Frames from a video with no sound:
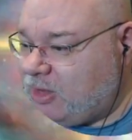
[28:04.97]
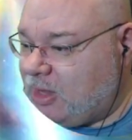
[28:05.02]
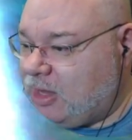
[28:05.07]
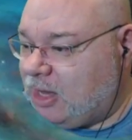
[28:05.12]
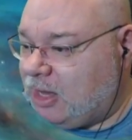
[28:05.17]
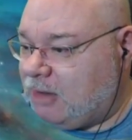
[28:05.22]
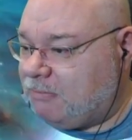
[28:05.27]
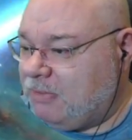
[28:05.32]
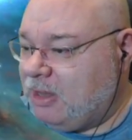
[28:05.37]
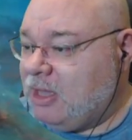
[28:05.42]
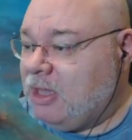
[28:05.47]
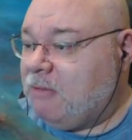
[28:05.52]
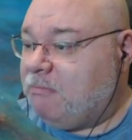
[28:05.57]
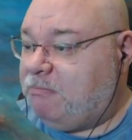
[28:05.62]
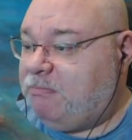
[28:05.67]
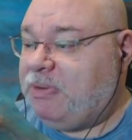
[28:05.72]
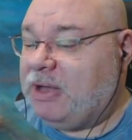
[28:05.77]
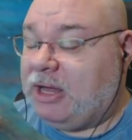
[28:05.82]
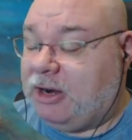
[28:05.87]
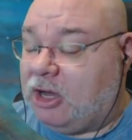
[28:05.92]

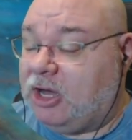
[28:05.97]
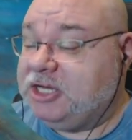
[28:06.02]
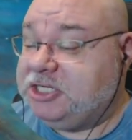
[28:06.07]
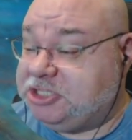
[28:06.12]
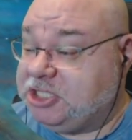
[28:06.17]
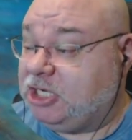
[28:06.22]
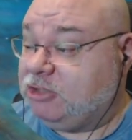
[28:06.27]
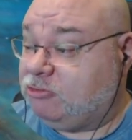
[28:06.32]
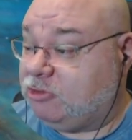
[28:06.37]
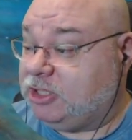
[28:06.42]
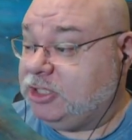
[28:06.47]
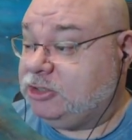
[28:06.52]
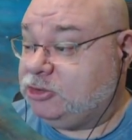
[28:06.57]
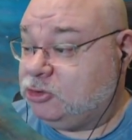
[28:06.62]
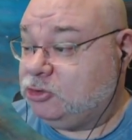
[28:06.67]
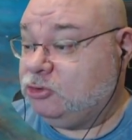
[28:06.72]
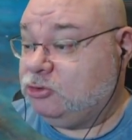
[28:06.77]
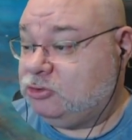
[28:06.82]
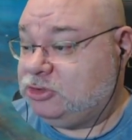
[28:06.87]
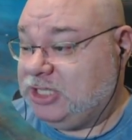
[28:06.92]
But I generally
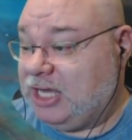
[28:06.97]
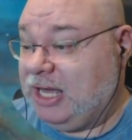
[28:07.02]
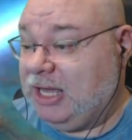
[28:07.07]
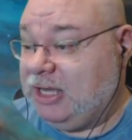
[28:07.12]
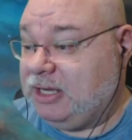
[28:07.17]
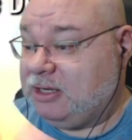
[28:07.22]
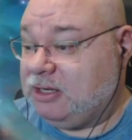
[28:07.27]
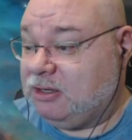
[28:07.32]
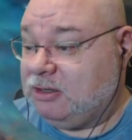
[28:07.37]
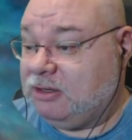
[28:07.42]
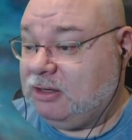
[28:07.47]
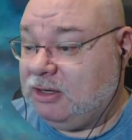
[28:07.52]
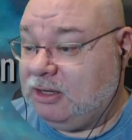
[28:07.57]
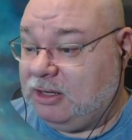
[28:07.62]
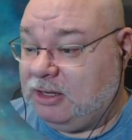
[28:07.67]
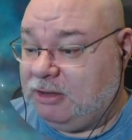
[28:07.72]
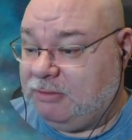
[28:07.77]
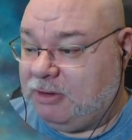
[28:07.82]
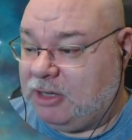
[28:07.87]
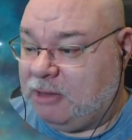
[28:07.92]
do take
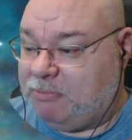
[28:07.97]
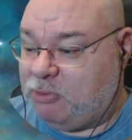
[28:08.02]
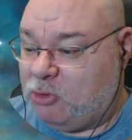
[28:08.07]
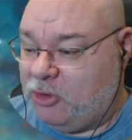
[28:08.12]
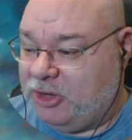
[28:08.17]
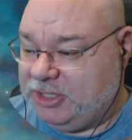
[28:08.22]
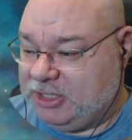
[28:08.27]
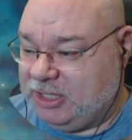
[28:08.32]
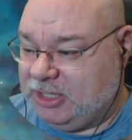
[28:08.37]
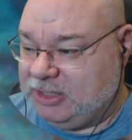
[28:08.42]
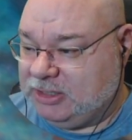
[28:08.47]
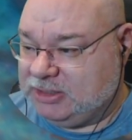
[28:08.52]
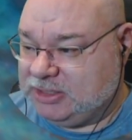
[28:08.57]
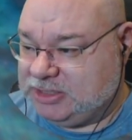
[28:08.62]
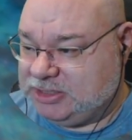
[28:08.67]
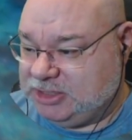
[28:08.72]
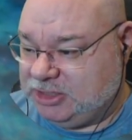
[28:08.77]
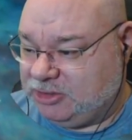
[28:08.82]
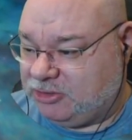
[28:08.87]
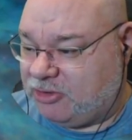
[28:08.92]
a point in
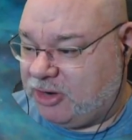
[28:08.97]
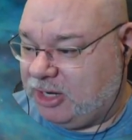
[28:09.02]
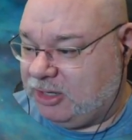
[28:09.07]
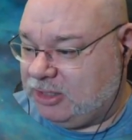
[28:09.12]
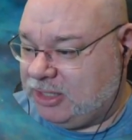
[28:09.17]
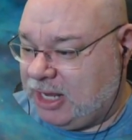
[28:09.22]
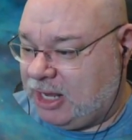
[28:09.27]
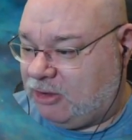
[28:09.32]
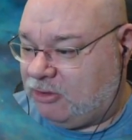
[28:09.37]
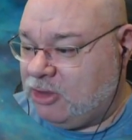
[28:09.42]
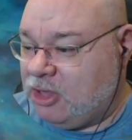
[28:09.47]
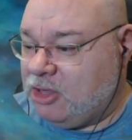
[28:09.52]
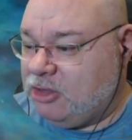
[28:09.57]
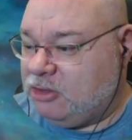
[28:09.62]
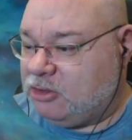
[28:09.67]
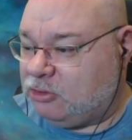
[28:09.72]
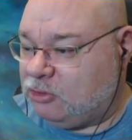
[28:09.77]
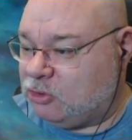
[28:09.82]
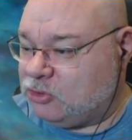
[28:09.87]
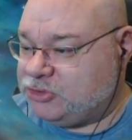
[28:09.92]
Disintegrate. Now,
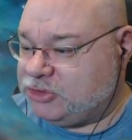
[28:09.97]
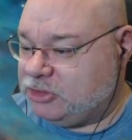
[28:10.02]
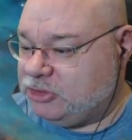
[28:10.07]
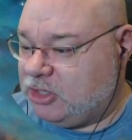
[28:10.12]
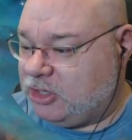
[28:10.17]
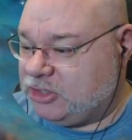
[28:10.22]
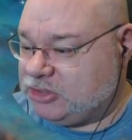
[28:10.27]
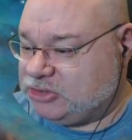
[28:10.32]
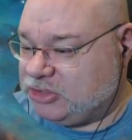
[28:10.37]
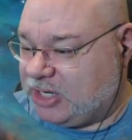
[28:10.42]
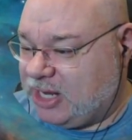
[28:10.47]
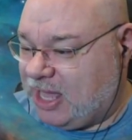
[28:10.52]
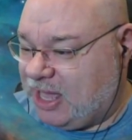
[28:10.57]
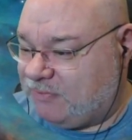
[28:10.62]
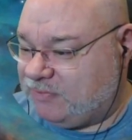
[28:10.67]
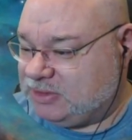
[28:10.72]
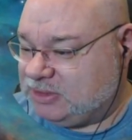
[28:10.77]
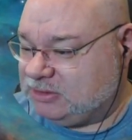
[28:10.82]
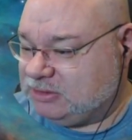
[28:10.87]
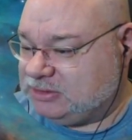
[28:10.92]
you'll also notice that I
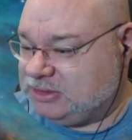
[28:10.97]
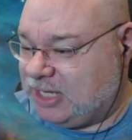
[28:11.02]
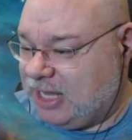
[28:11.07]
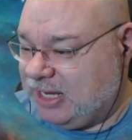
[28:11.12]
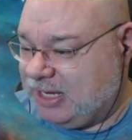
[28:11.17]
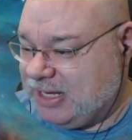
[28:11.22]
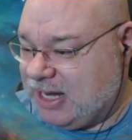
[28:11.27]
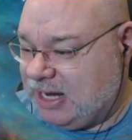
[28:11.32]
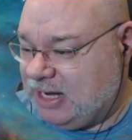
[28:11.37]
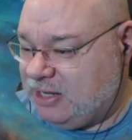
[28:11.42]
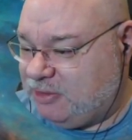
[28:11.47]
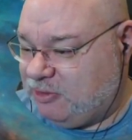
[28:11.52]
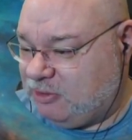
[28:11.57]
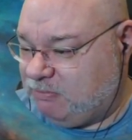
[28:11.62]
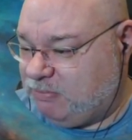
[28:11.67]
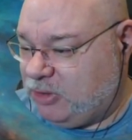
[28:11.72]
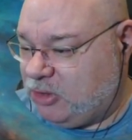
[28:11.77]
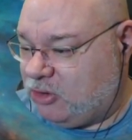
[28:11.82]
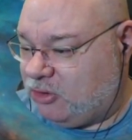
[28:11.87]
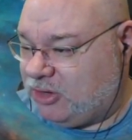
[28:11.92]
haven't taken
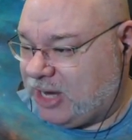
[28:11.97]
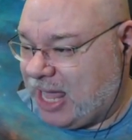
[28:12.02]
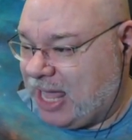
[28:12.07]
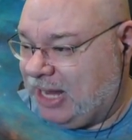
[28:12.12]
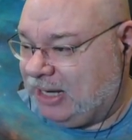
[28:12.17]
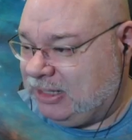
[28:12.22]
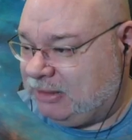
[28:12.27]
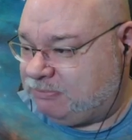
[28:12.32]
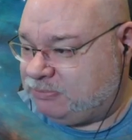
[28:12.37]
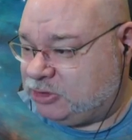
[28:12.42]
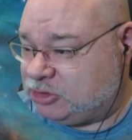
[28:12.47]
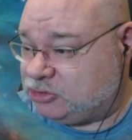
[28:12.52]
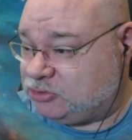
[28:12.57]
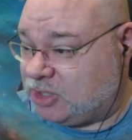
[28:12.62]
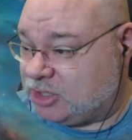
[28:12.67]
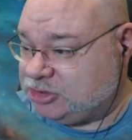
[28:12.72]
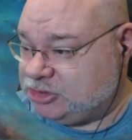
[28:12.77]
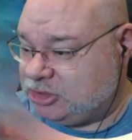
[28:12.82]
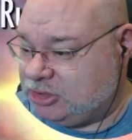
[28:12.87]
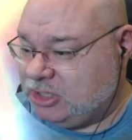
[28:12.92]
anything beyond Adept
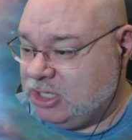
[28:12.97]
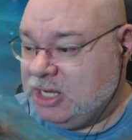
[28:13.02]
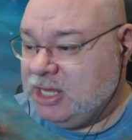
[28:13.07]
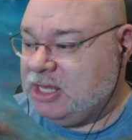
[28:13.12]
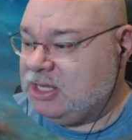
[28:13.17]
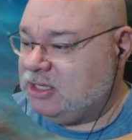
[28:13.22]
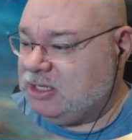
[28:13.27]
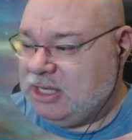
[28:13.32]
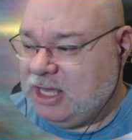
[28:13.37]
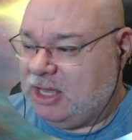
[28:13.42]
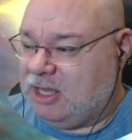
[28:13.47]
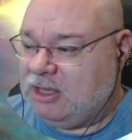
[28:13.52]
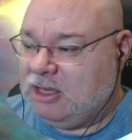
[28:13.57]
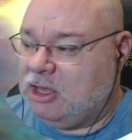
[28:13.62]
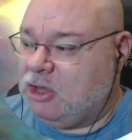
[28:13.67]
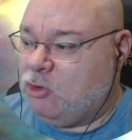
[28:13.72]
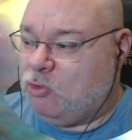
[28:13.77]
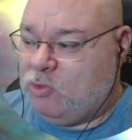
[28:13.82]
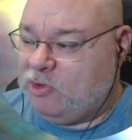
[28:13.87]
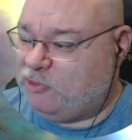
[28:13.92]
Destruction. Yeah,
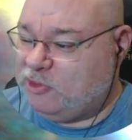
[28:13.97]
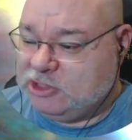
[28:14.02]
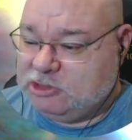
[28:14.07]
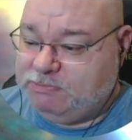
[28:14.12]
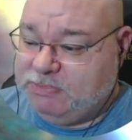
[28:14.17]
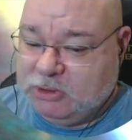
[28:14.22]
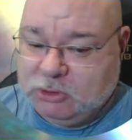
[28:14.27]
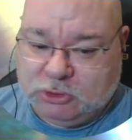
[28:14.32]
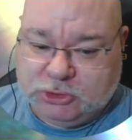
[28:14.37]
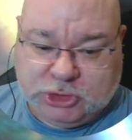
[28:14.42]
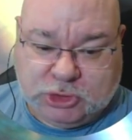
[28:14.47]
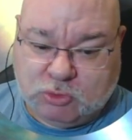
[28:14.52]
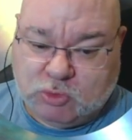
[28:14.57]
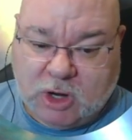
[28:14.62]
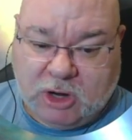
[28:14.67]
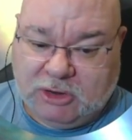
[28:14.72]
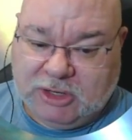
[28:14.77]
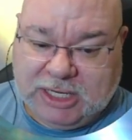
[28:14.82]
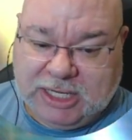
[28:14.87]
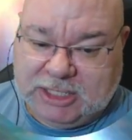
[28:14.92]
with this build you
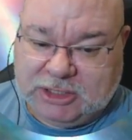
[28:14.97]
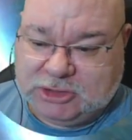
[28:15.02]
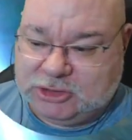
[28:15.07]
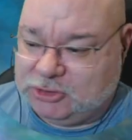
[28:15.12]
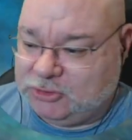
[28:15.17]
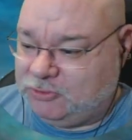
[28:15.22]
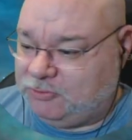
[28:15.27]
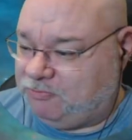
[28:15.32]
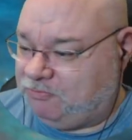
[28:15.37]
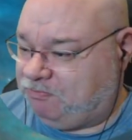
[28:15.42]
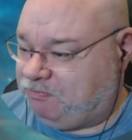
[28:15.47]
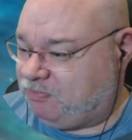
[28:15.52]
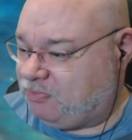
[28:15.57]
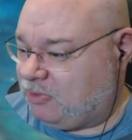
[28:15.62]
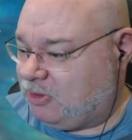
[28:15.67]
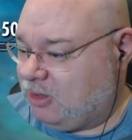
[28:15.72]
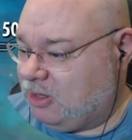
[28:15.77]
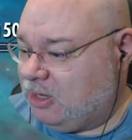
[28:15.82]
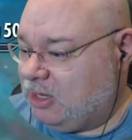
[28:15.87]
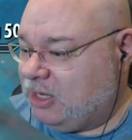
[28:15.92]
won't need to.
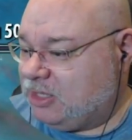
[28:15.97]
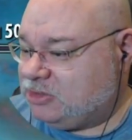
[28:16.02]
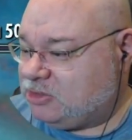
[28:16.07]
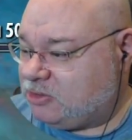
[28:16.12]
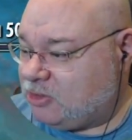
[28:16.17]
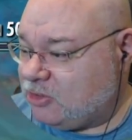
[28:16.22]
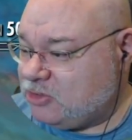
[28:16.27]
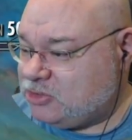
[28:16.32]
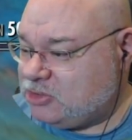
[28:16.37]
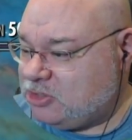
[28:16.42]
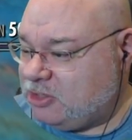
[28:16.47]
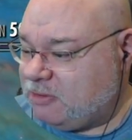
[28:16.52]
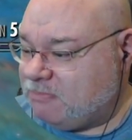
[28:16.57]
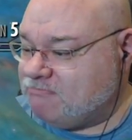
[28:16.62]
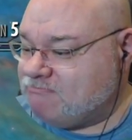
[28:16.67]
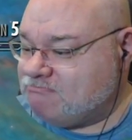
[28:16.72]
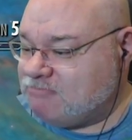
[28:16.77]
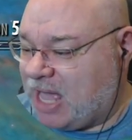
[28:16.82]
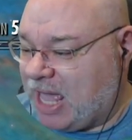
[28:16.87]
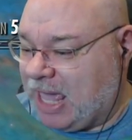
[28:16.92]
So those are the
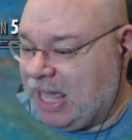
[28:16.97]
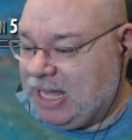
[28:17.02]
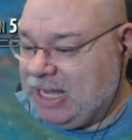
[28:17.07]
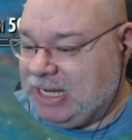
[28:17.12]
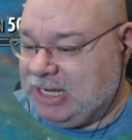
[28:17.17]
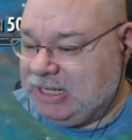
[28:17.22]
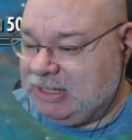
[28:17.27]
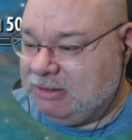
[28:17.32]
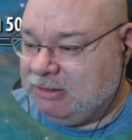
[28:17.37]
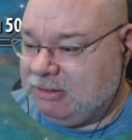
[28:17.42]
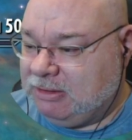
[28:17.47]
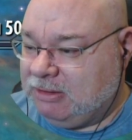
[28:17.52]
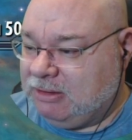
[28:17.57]
main